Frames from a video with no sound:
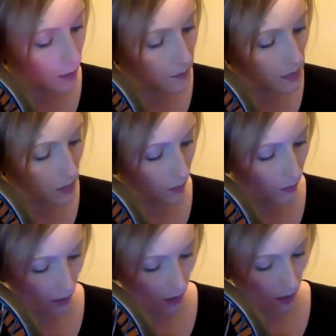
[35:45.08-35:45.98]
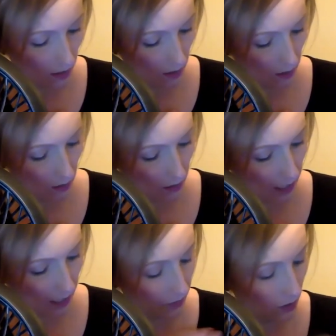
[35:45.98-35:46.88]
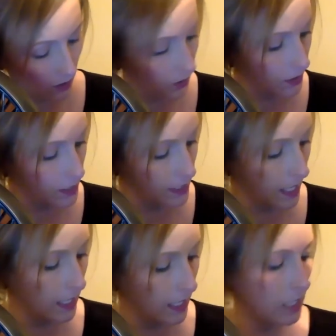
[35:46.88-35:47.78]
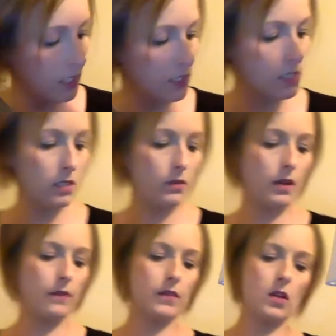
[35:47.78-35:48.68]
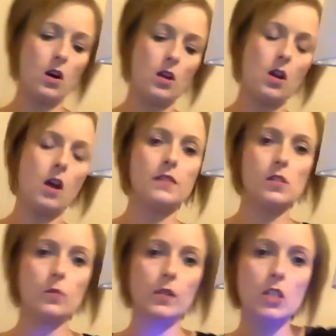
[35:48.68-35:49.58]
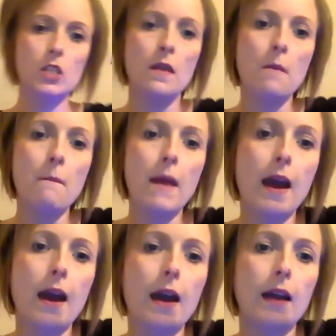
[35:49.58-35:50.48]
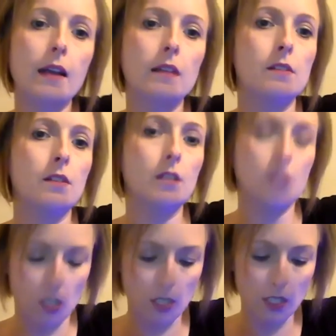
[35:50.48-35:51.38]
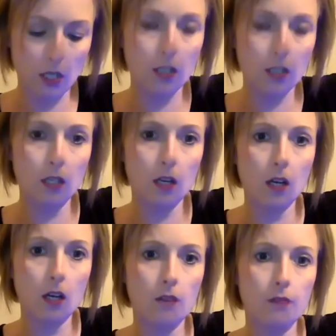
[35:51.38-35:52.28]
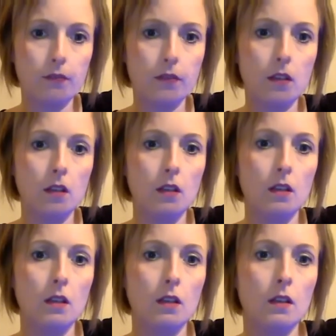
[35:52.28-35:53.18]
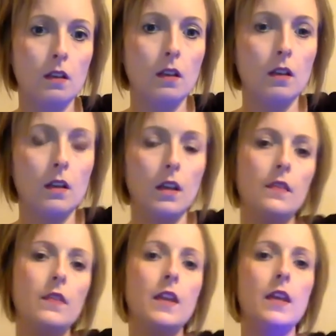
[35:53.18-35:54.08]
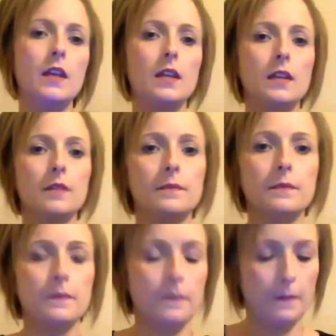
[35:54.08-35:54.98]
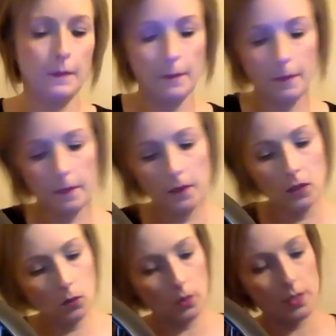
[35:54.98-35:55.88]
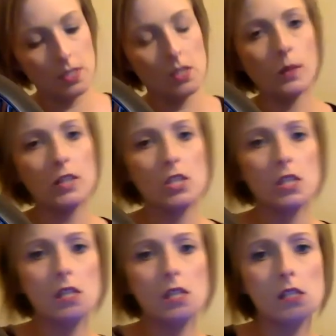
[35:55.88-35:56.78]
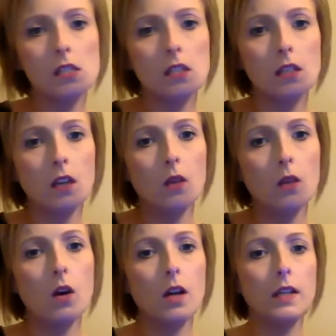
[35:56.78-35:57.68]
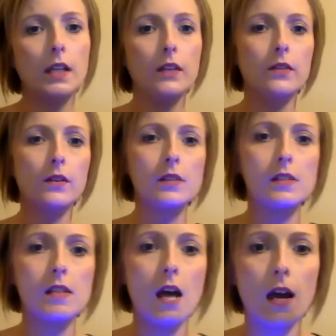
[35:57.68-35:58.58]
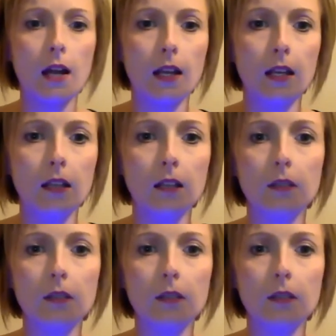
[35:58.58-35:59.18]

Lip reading: So then you have all your settings. You have an on-off switch in the back, so you can turn it on and off. And then your switches go on either side.